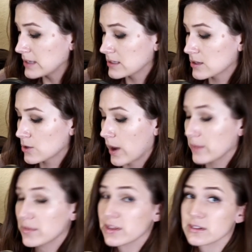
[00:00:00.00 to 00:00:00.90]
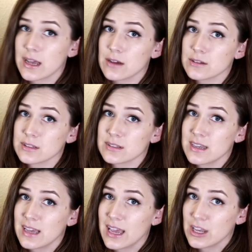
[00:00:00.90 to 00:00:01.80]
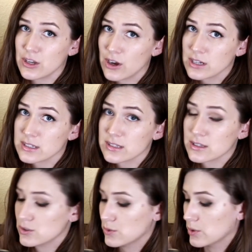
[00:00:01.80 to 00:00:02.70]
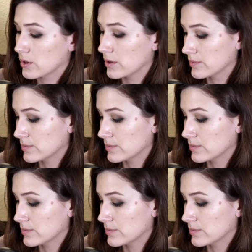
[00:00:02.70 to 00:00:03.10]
to the grandmother's house and knocked at the door.